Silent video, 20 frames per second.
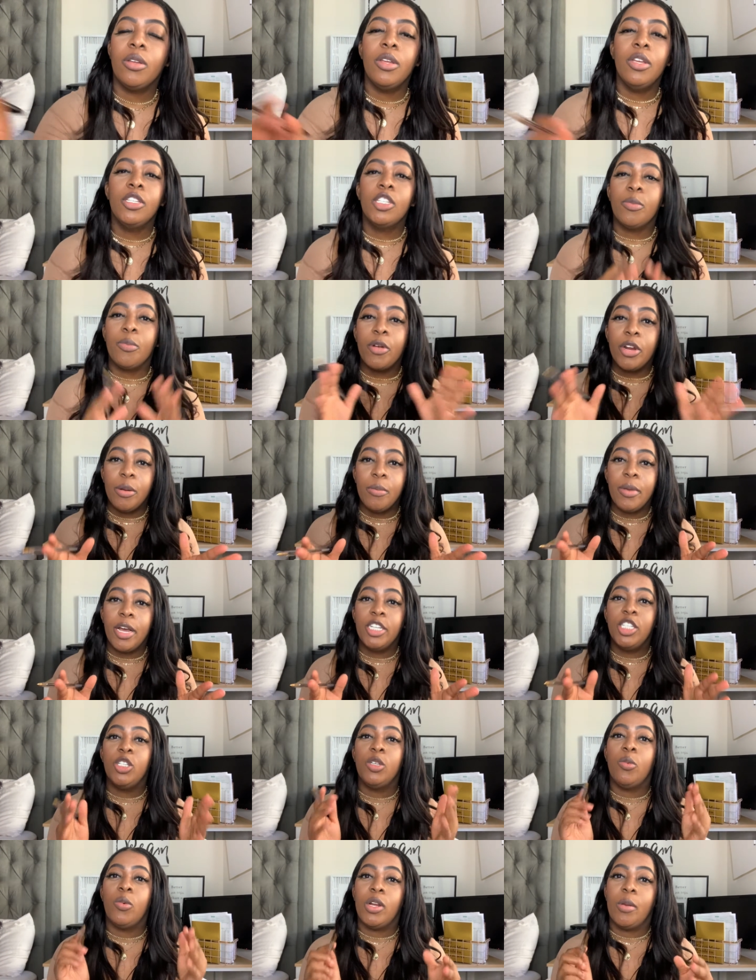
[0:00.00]
So pretty
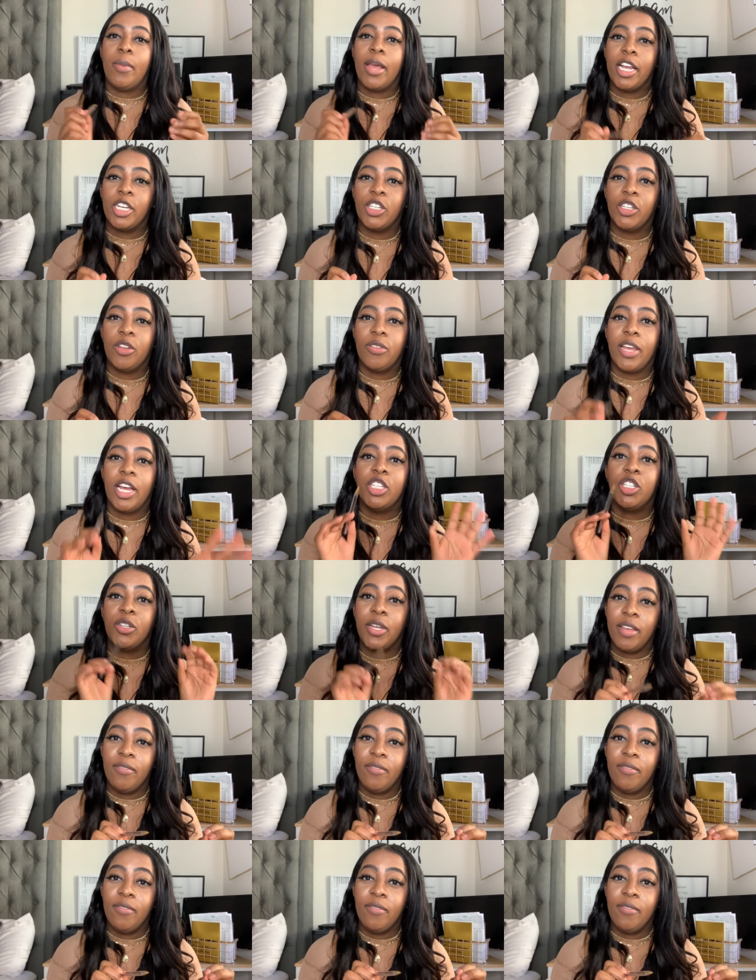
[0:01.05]
much you wanna make sure that your